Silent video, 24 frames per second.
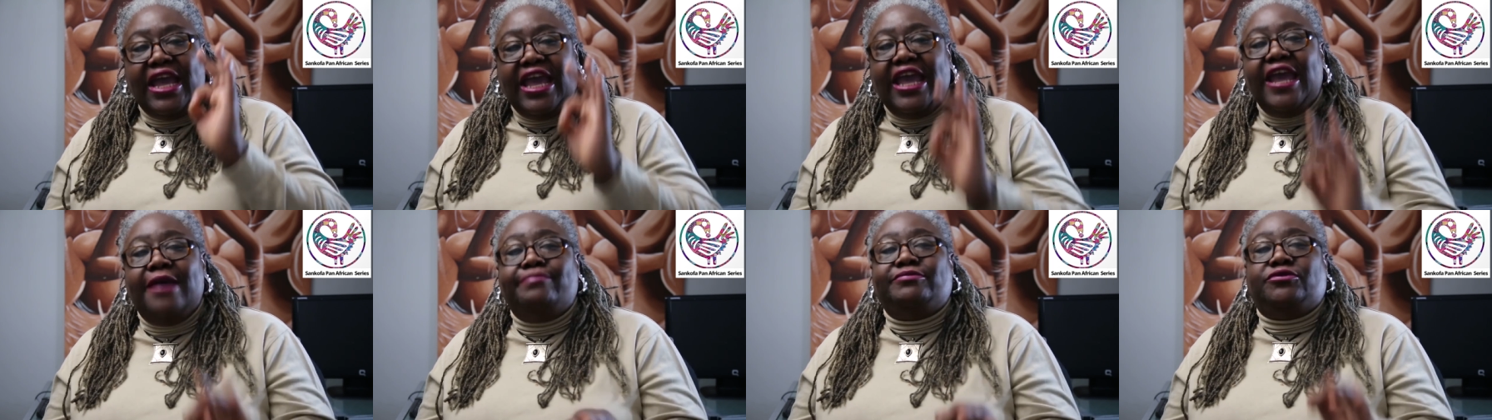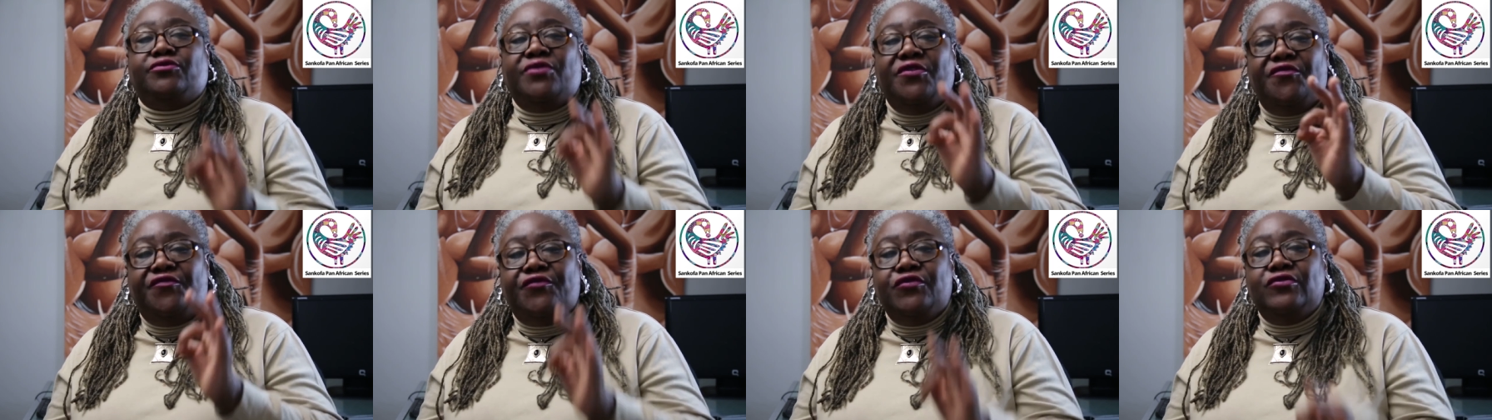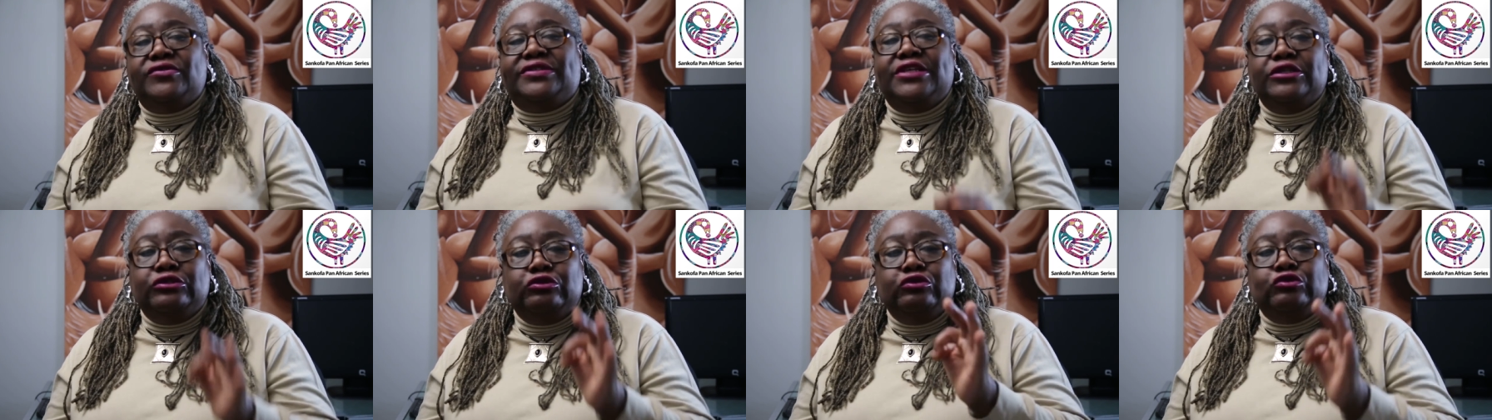kept
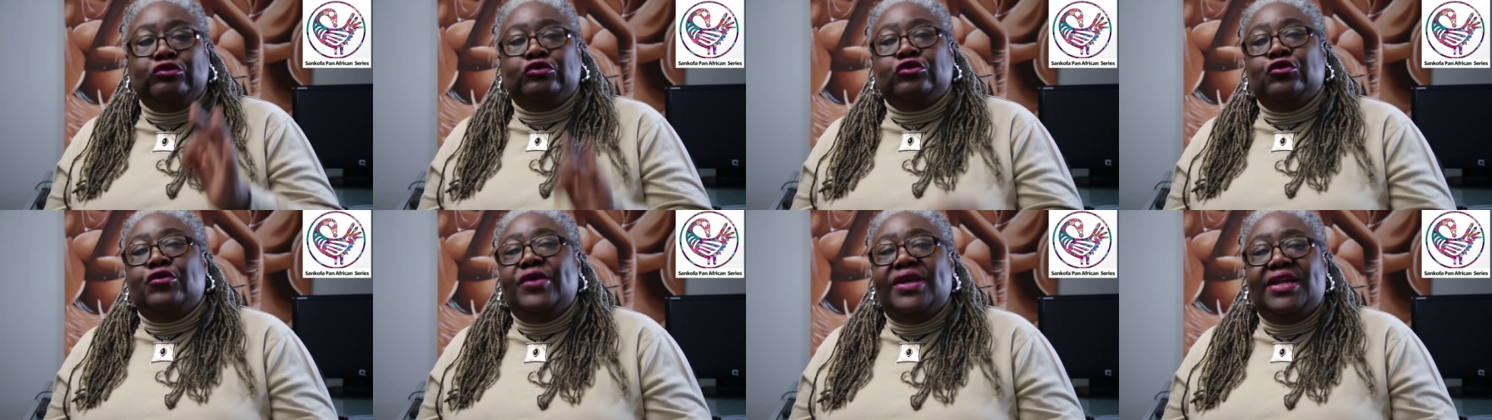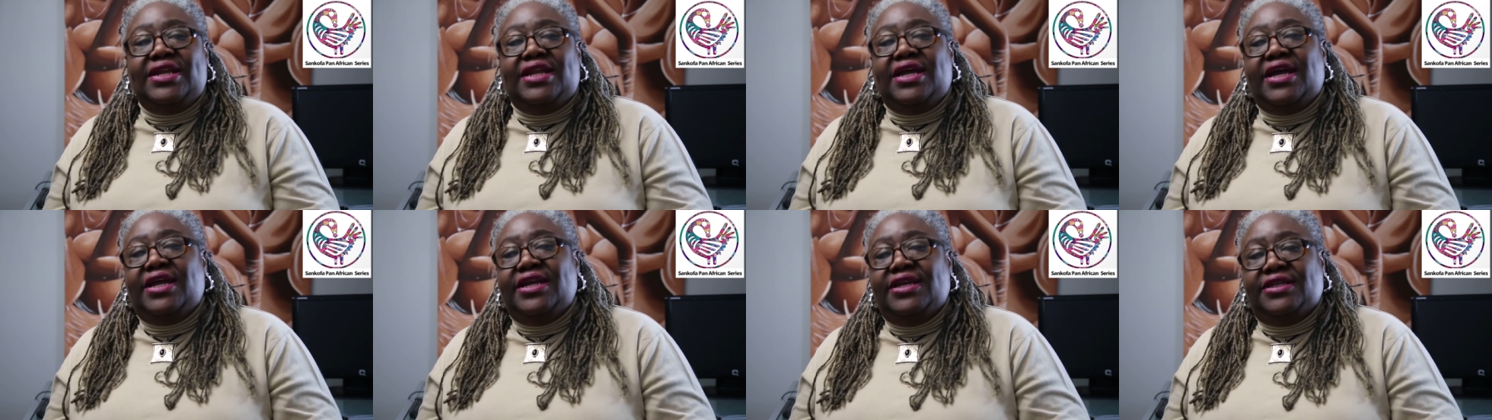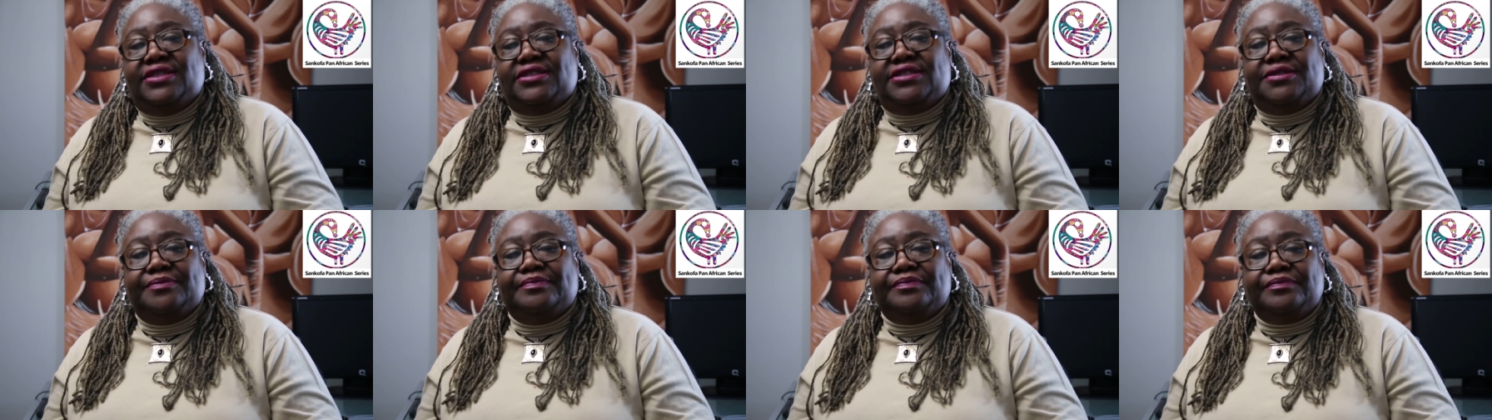refusing to surrender
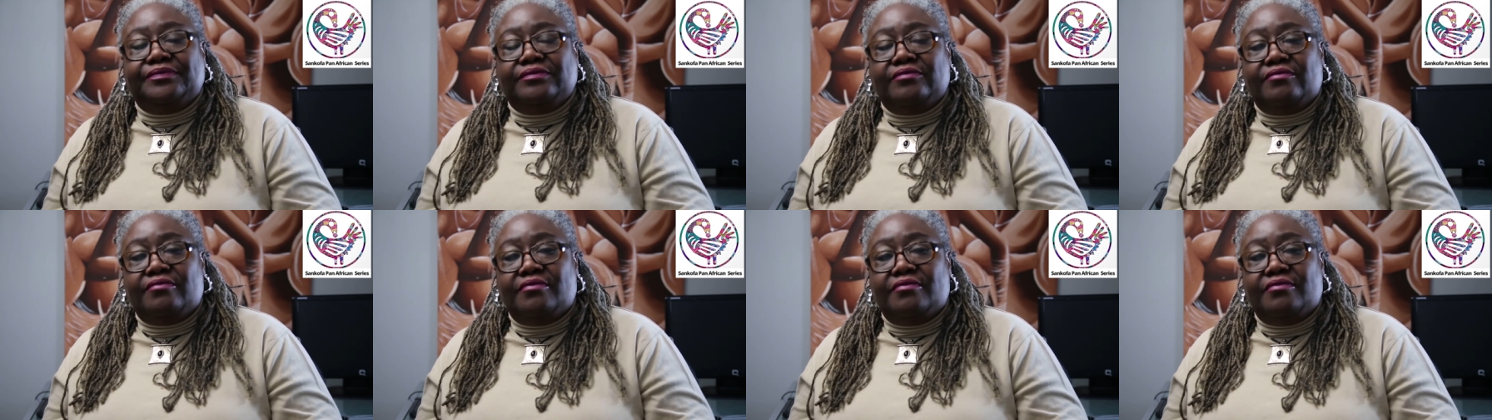it.